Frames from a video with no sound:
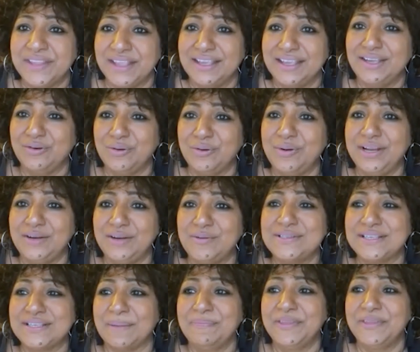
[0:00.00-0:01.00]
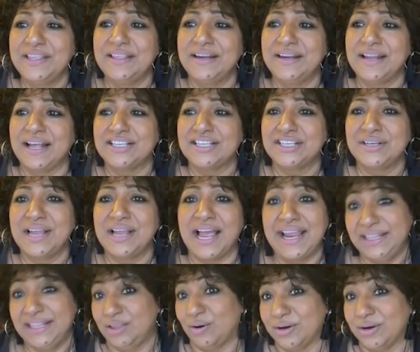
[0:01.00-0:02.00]
You know, it was something that Achin, I
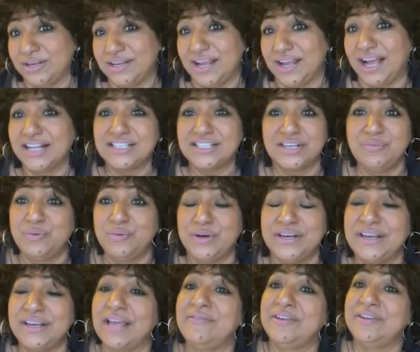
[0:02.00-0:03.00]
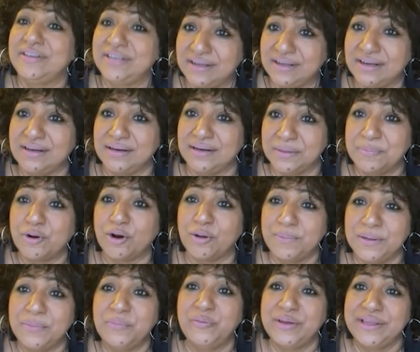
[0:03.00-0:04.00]
thought Achin wouldn't have a
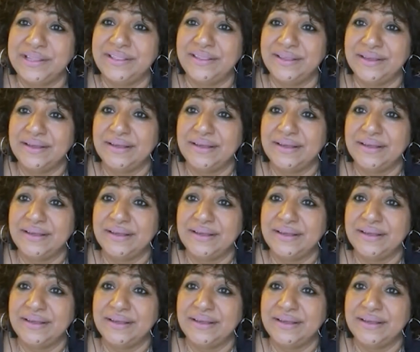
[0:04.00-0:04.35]
problem with.